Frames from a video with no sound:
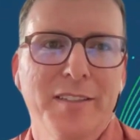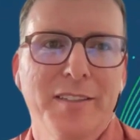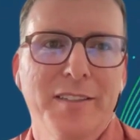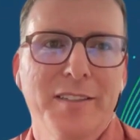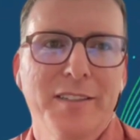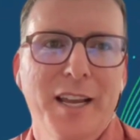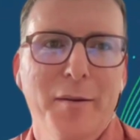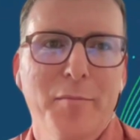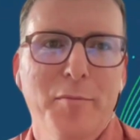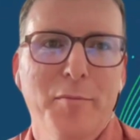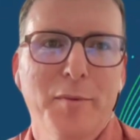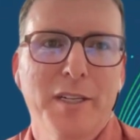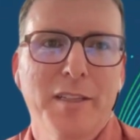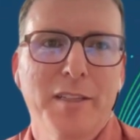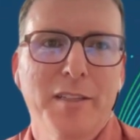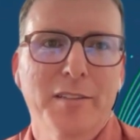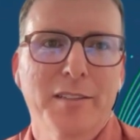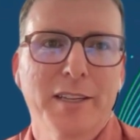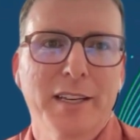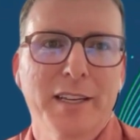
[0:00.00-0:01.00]
type, but it
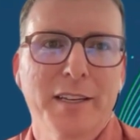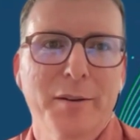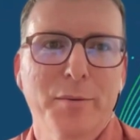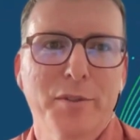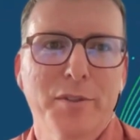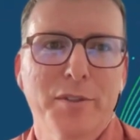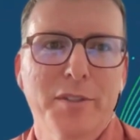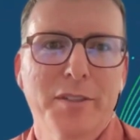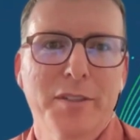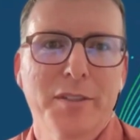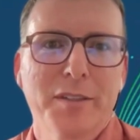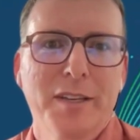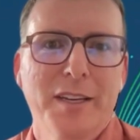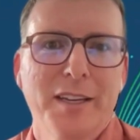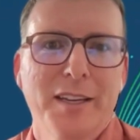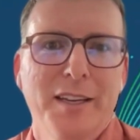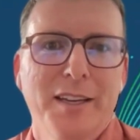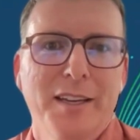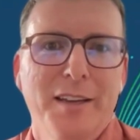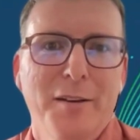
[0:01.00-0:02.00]
looked like it was
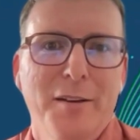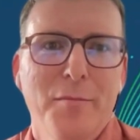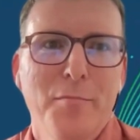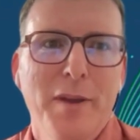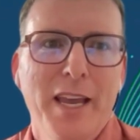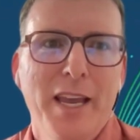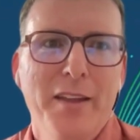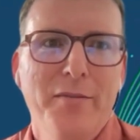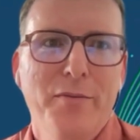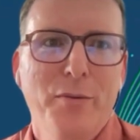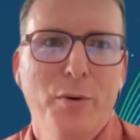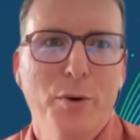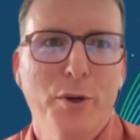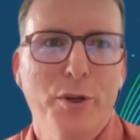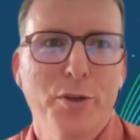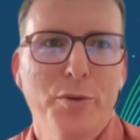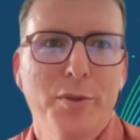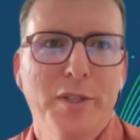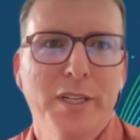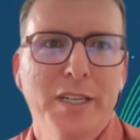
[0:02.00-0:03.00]
made for
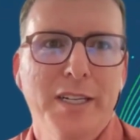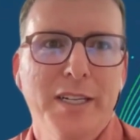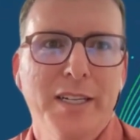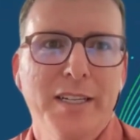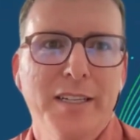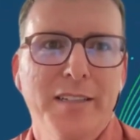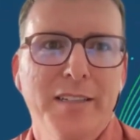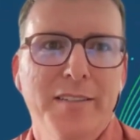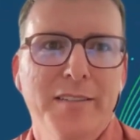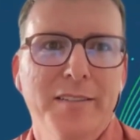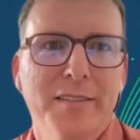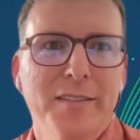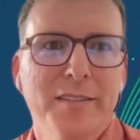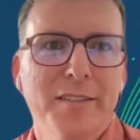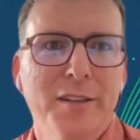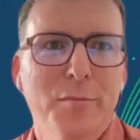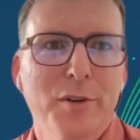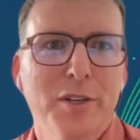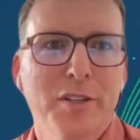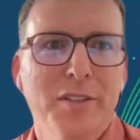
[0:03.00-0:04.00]
you.
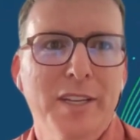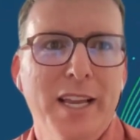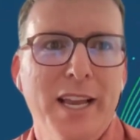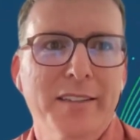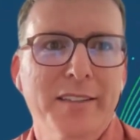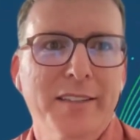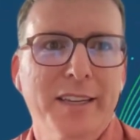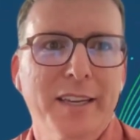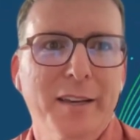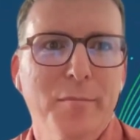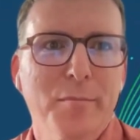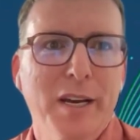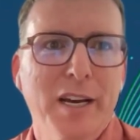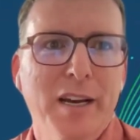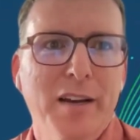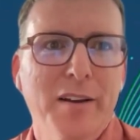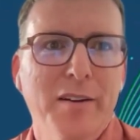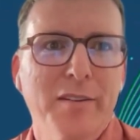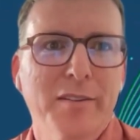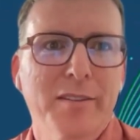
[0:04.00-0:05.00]
Someone's asking
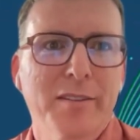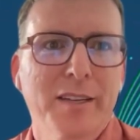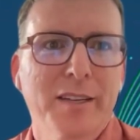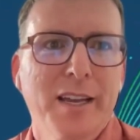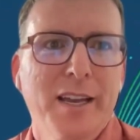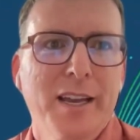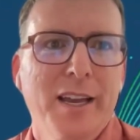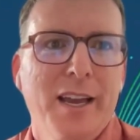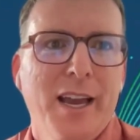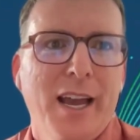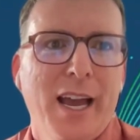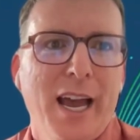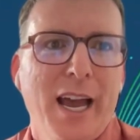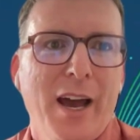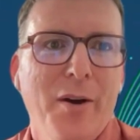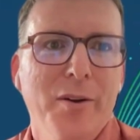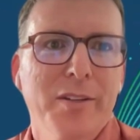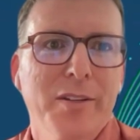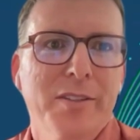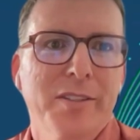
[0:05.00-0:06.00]
about
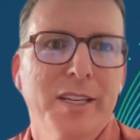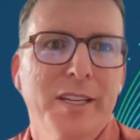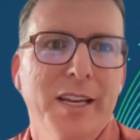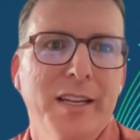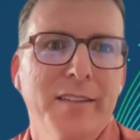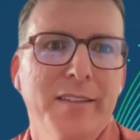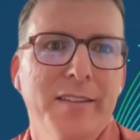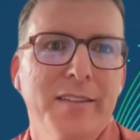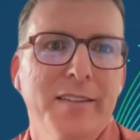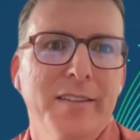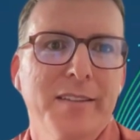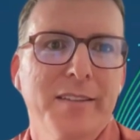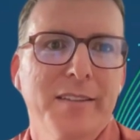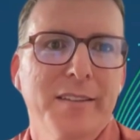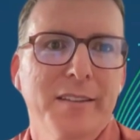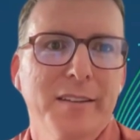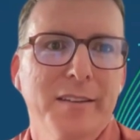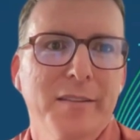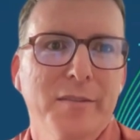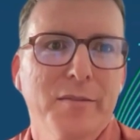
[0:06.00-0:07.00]
how to set
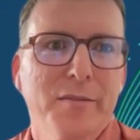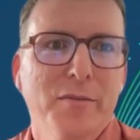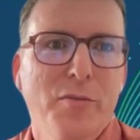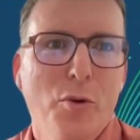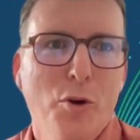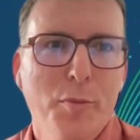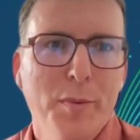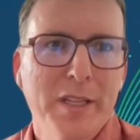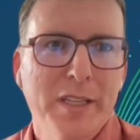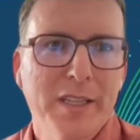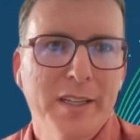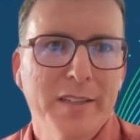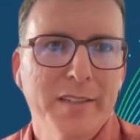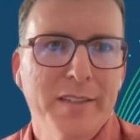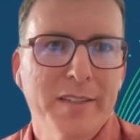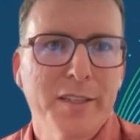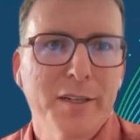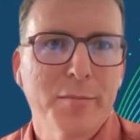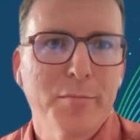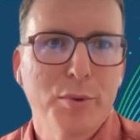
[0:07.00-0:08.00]
formulas
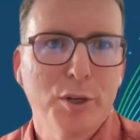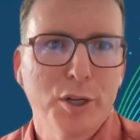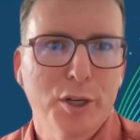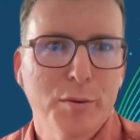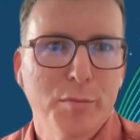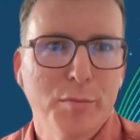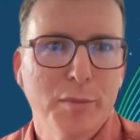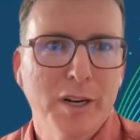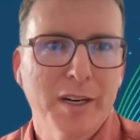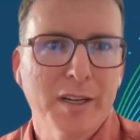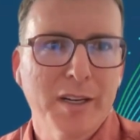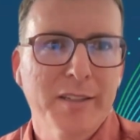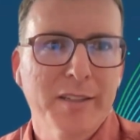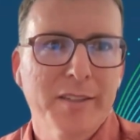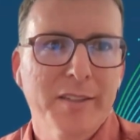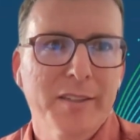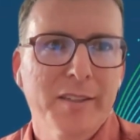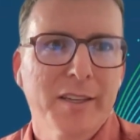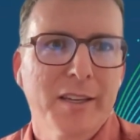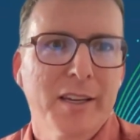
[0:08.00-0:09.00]
in their
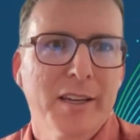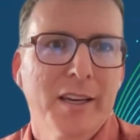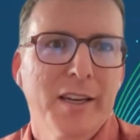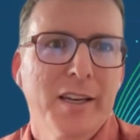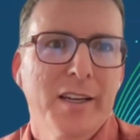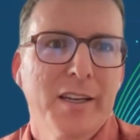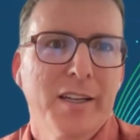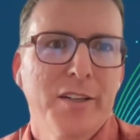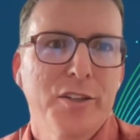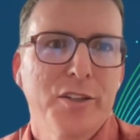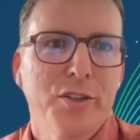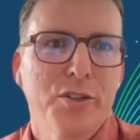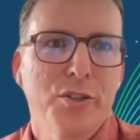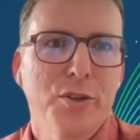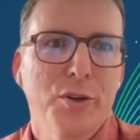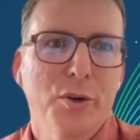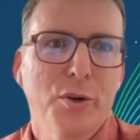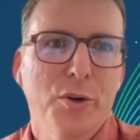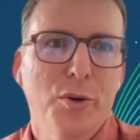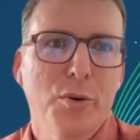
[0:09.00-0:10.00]
bookmarks to
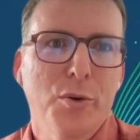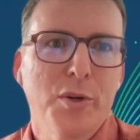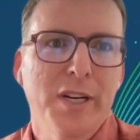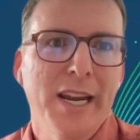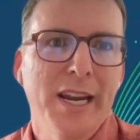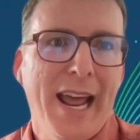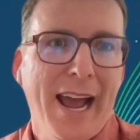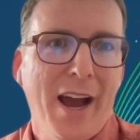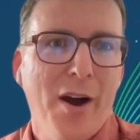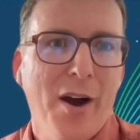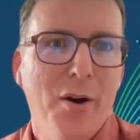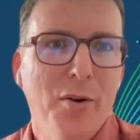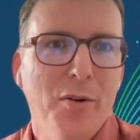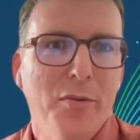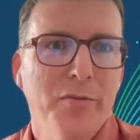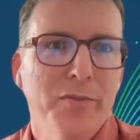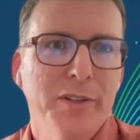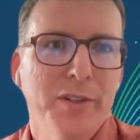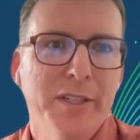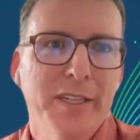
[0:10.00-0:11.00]
show now
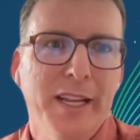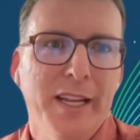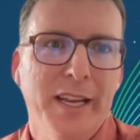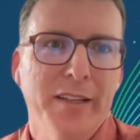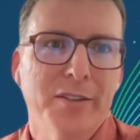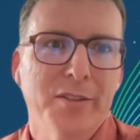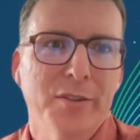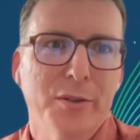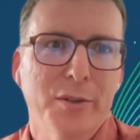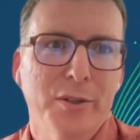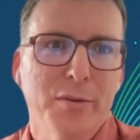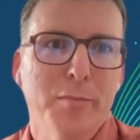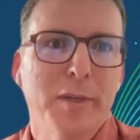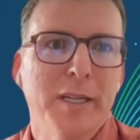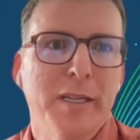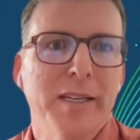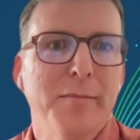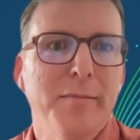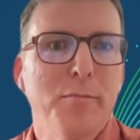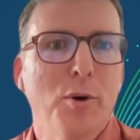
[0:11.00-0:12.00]
for a date, so they're a
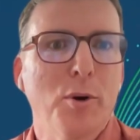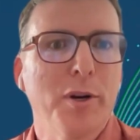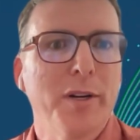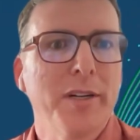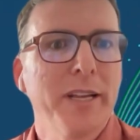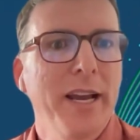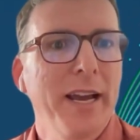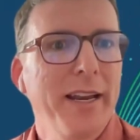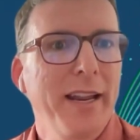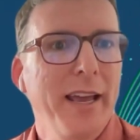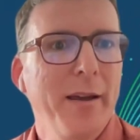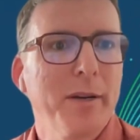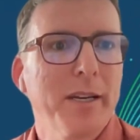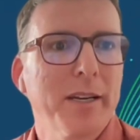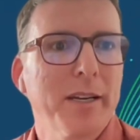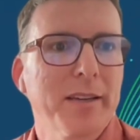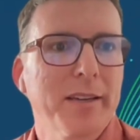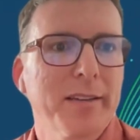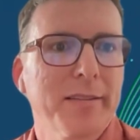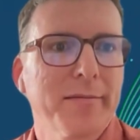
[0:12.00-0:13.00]
bit more
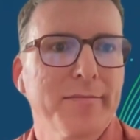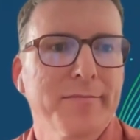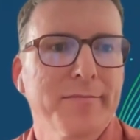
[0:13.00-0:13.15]
dynamic.